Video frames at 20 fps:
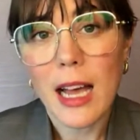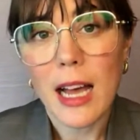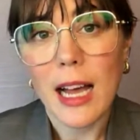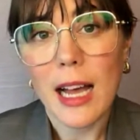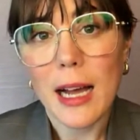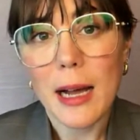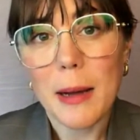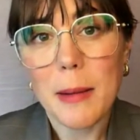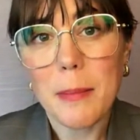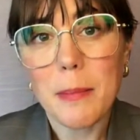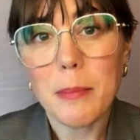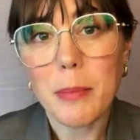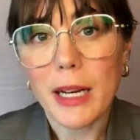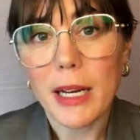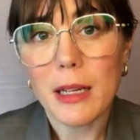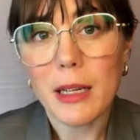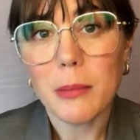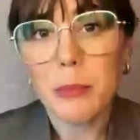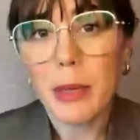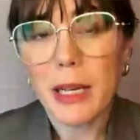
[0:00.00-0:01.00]

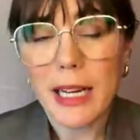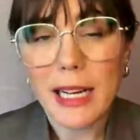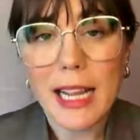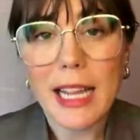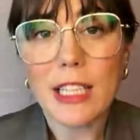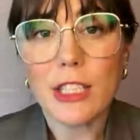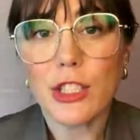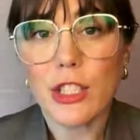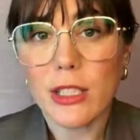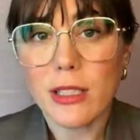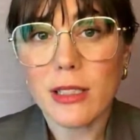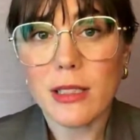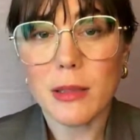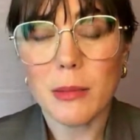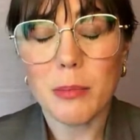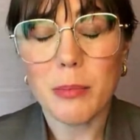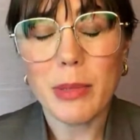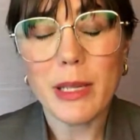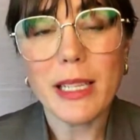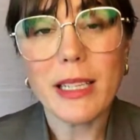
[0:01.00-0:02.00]
But again,
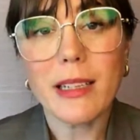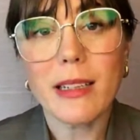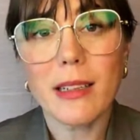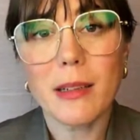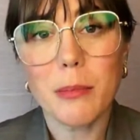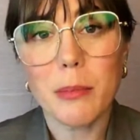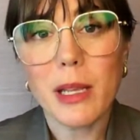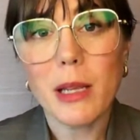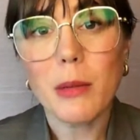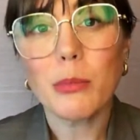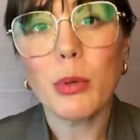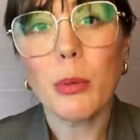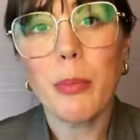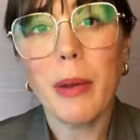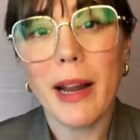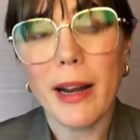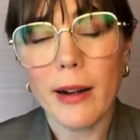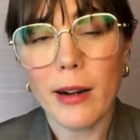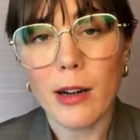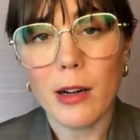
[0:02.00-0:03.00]
just being
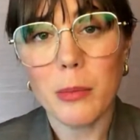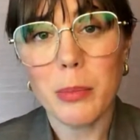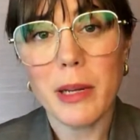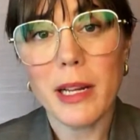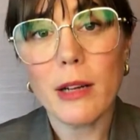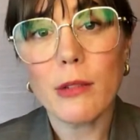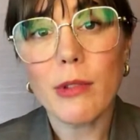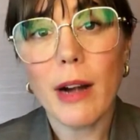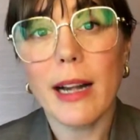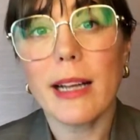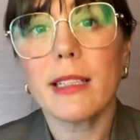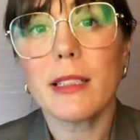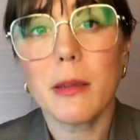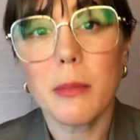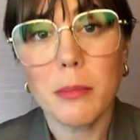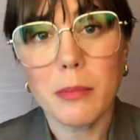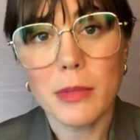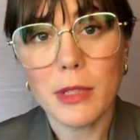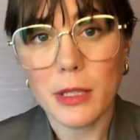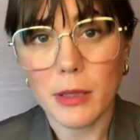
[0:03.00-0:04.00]
prepared, being ready
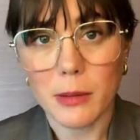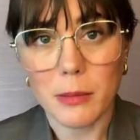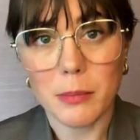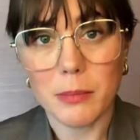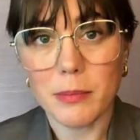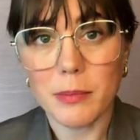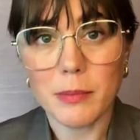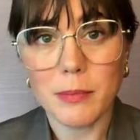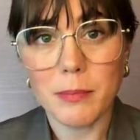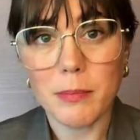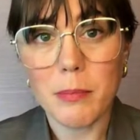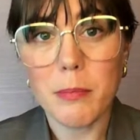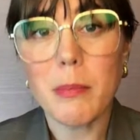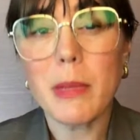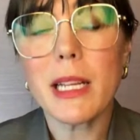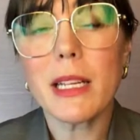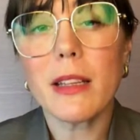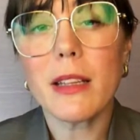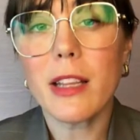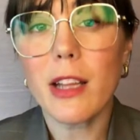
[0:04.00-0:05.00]
to
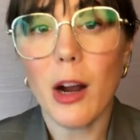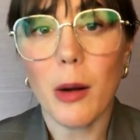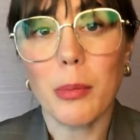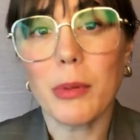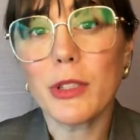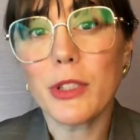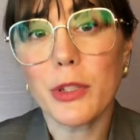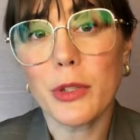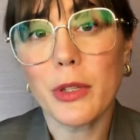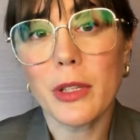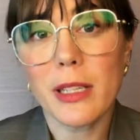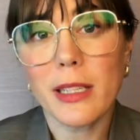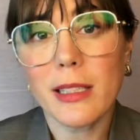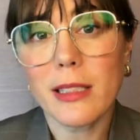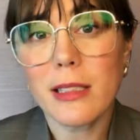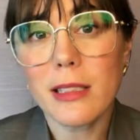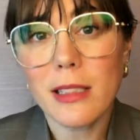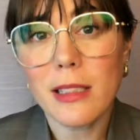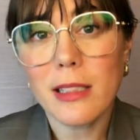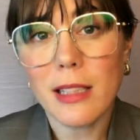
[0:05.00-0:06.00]
meet the
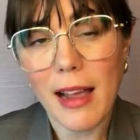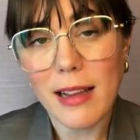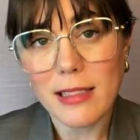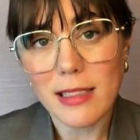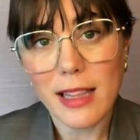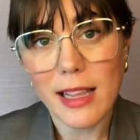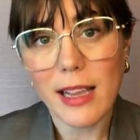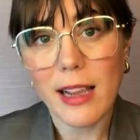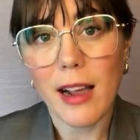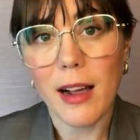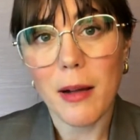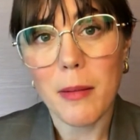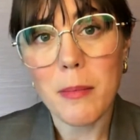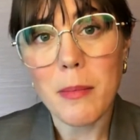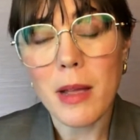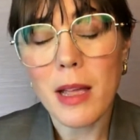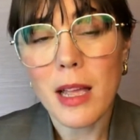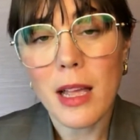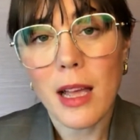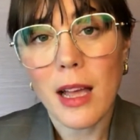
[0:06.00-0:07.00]
opportunities as they
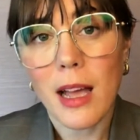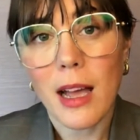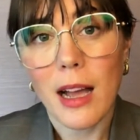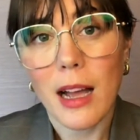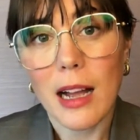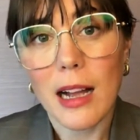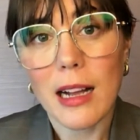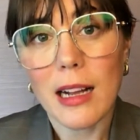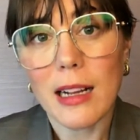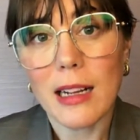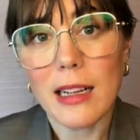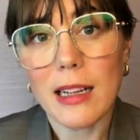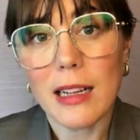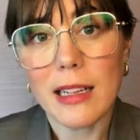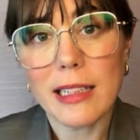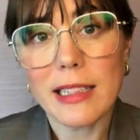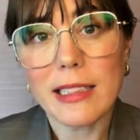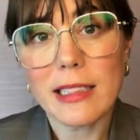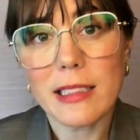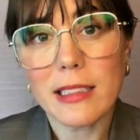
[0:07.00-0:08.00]
come
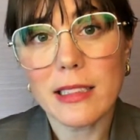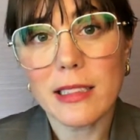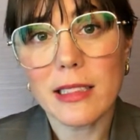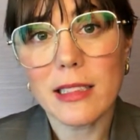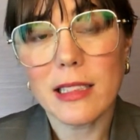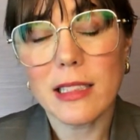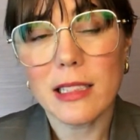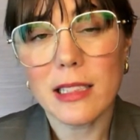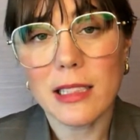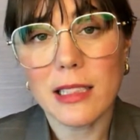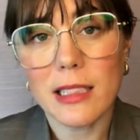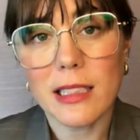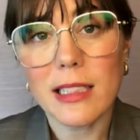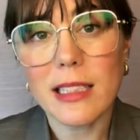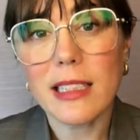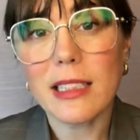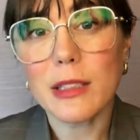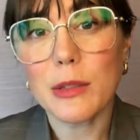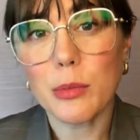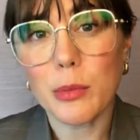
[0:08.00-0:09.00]
is
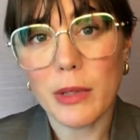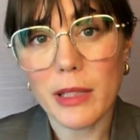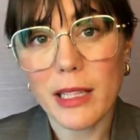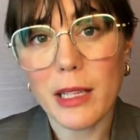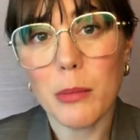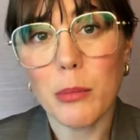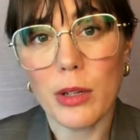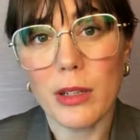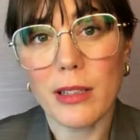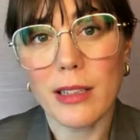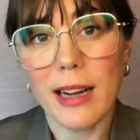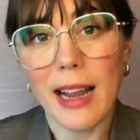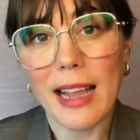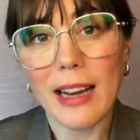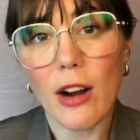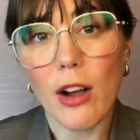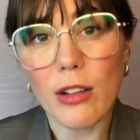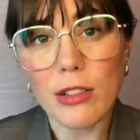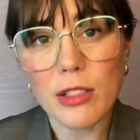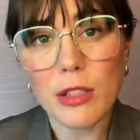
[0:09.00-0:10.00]
really important,
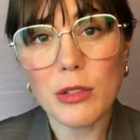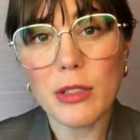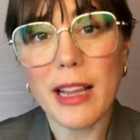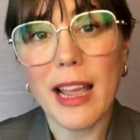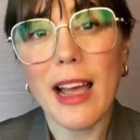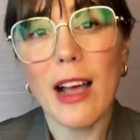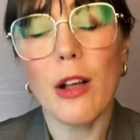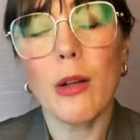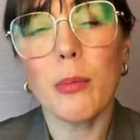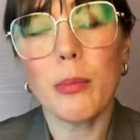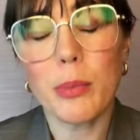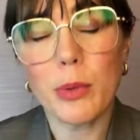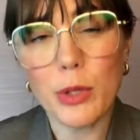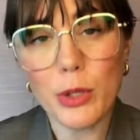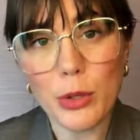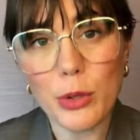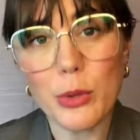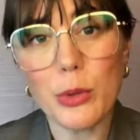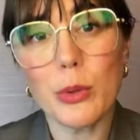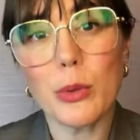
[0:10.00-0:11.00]
and also to help
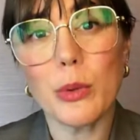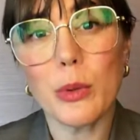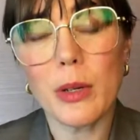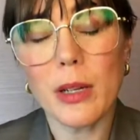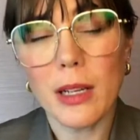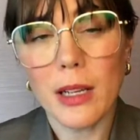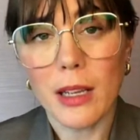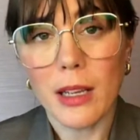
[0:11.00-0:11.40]
you